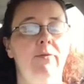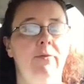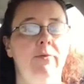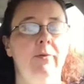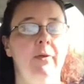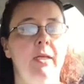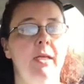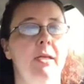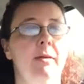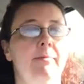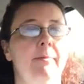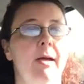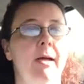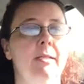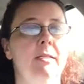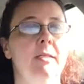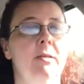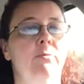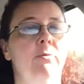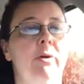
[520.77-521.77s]
heat
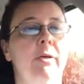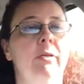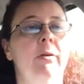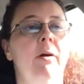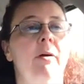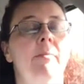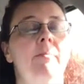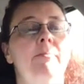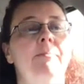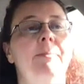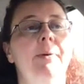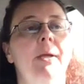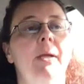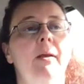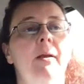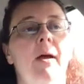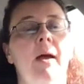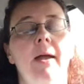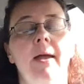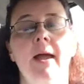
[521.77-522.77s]
mats and whatnot, but
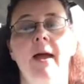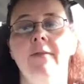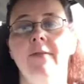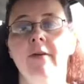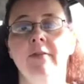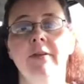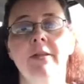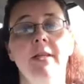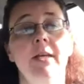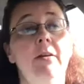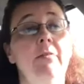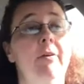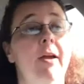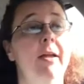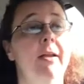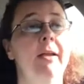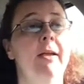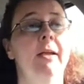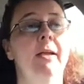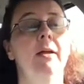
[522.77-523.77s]
I have everything
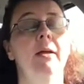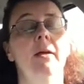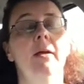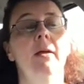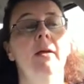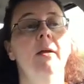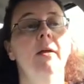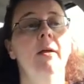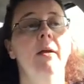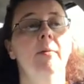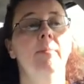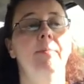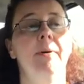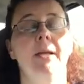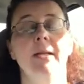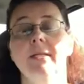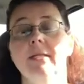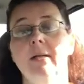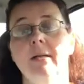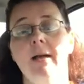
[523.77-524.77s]
ready. But
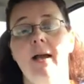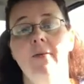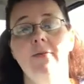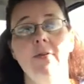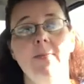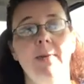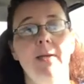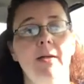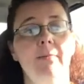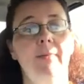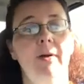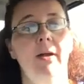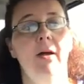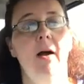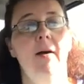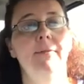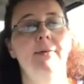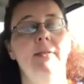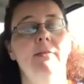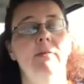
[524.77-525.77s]
he's gonna have to be at my
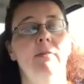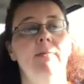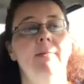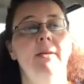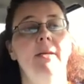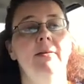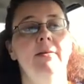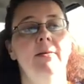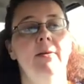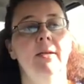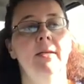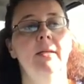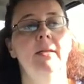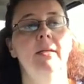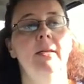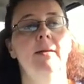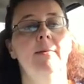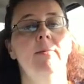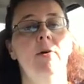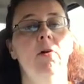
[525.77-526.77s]
office with me until I can
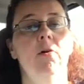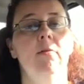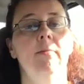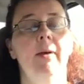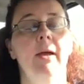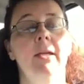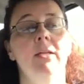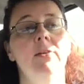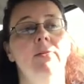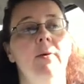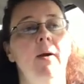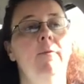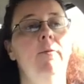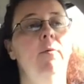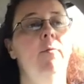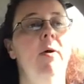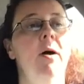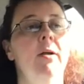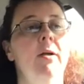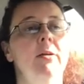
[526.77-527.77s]
get him home. I do have a
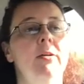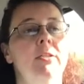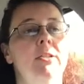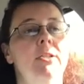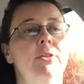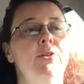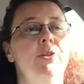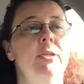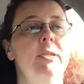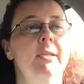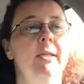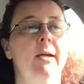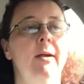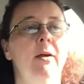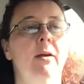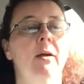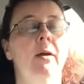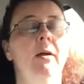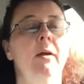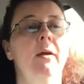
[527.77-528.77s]
water dish in
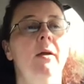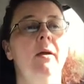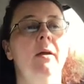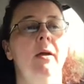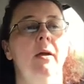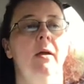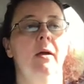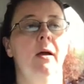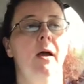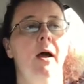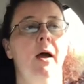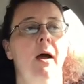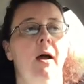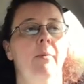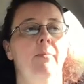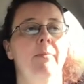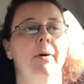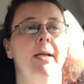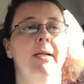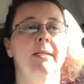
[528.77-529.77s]
there,
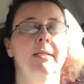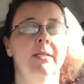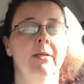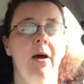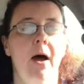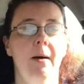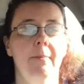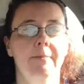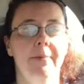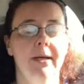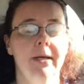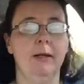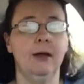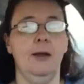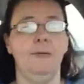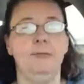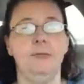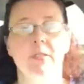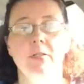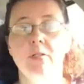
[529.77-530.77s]
but it's not big
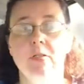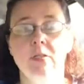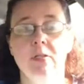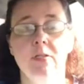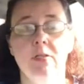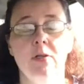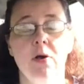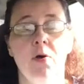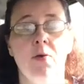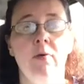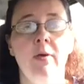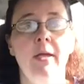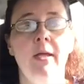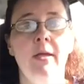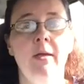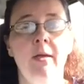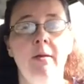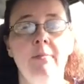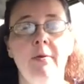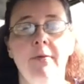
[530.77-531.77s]
enough to soak
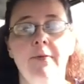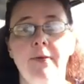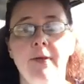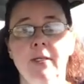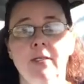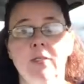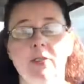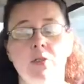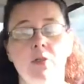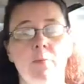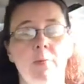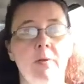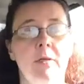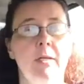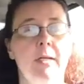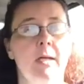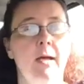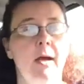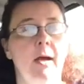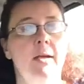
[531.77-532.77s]
him if he's super
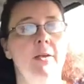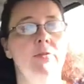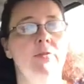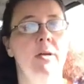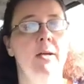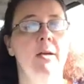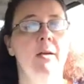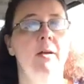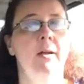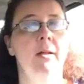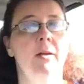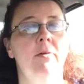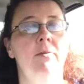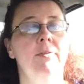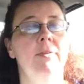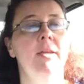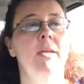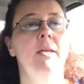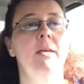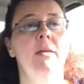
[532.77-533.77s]
dehydrated, I don't
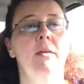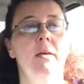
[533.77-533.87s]
think.